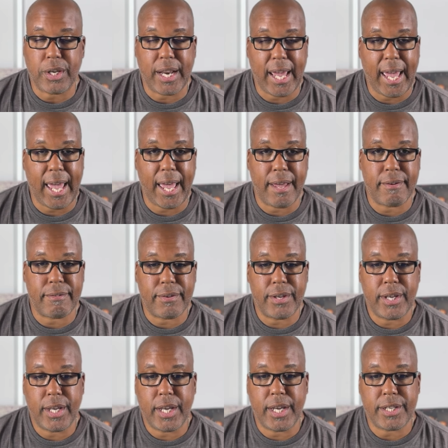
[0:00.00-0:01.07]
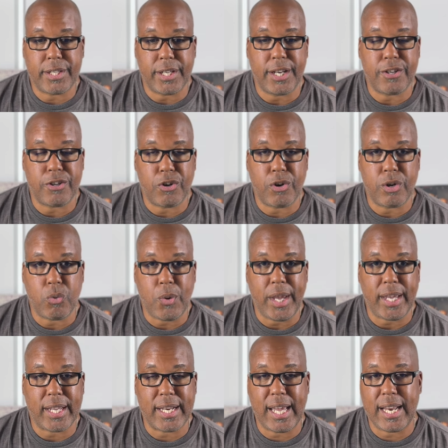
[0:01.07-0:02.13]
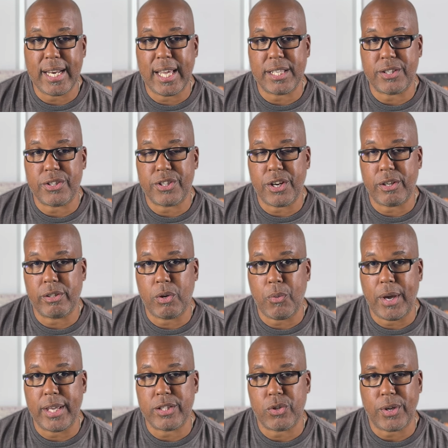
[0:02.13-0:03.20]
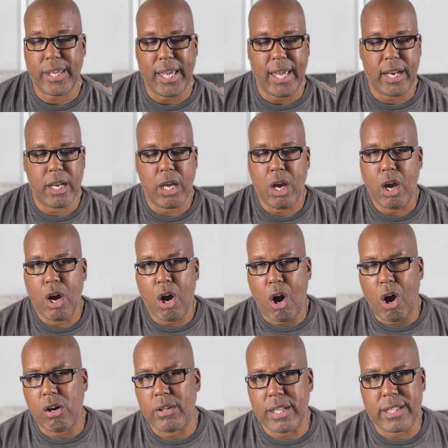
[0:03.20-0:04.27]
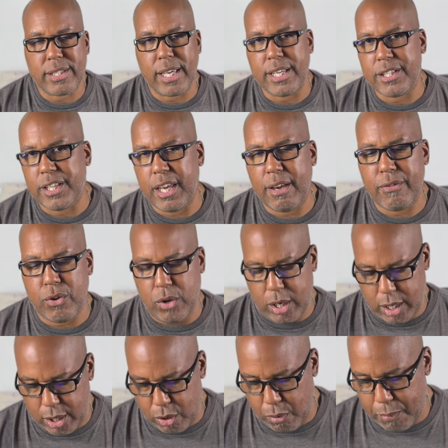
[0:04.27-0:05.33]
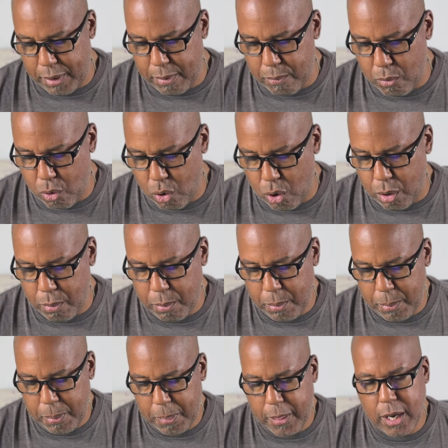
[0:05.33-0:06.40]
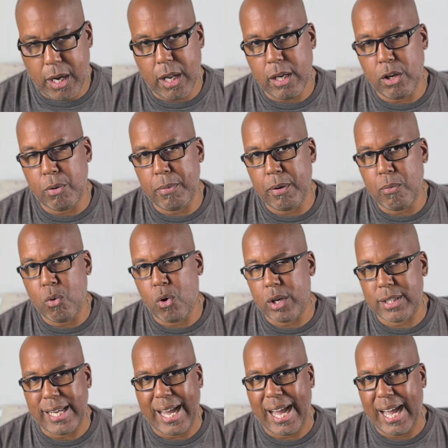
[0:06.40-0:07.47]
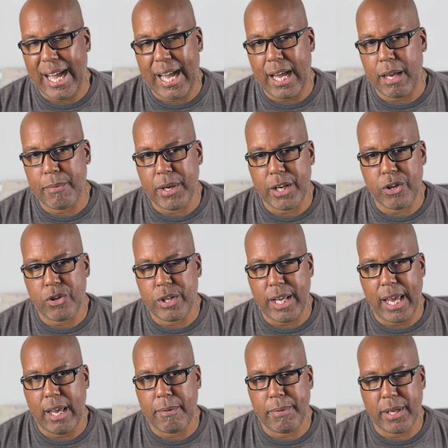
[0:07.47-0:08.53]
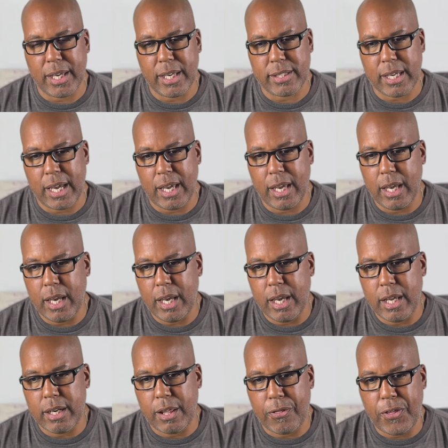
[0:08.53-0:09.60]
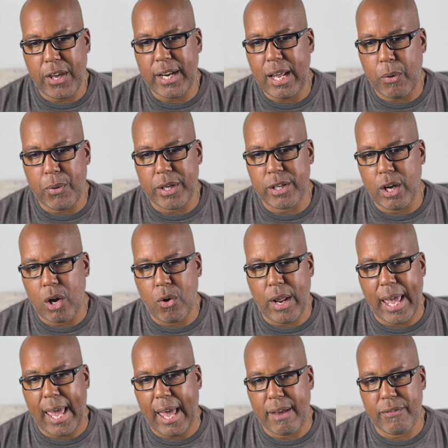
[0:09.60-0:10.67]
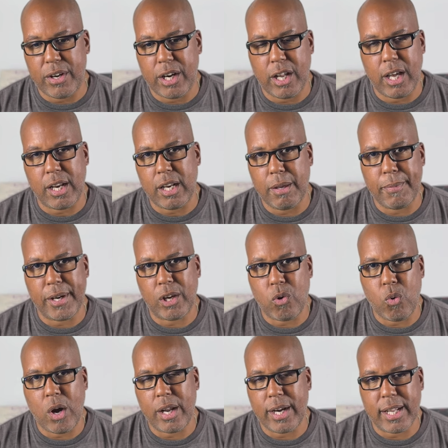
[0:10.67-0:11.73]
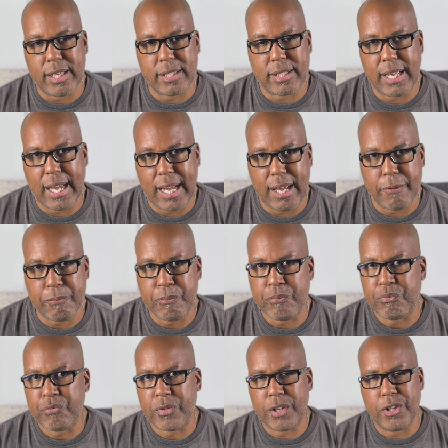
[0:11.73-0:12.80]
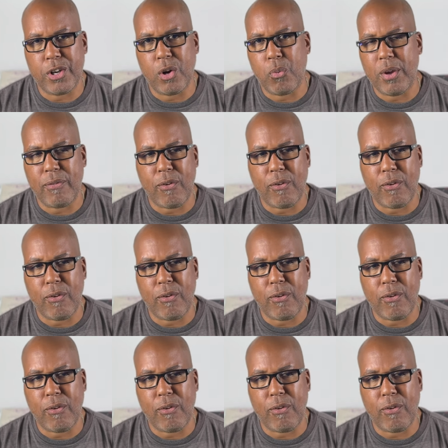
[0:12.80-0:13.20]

have done during the week and not necessarily wait. So again, all of these things give you a little bit more time in your day, because the thing that we don't have in an unlimited quantity is time. You know,